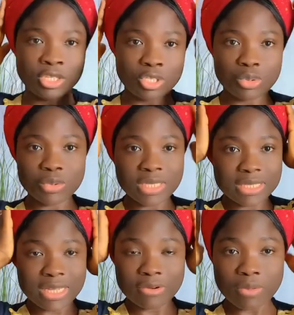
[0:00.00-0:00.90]
So this
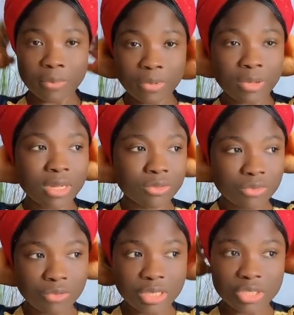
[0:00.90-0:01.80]
head wrap, you can
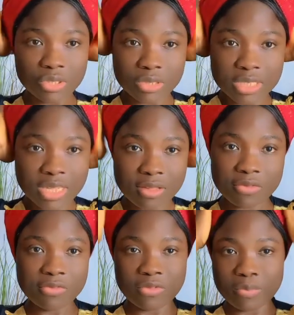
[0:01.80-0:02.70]
do it yourself
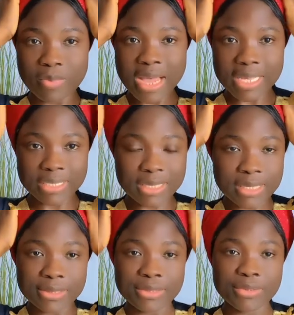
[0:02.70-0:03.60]
for
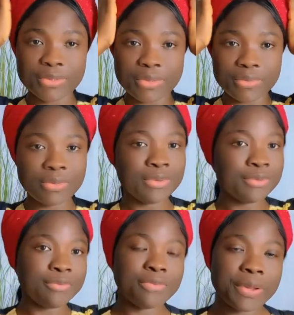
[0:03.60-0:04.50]
parties, you know,
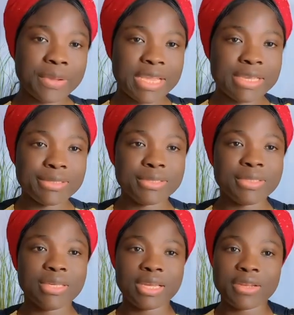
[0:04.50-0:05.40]
very
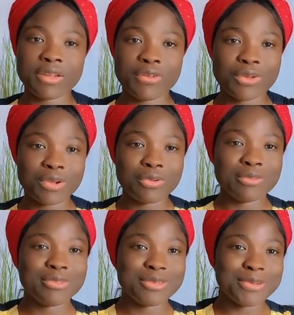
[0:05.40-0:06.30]
easy, and then you are
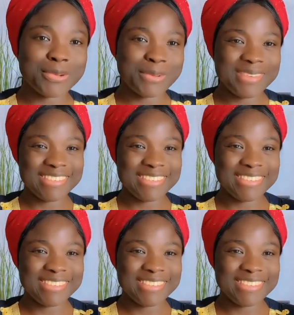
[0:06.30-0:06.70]
good to go.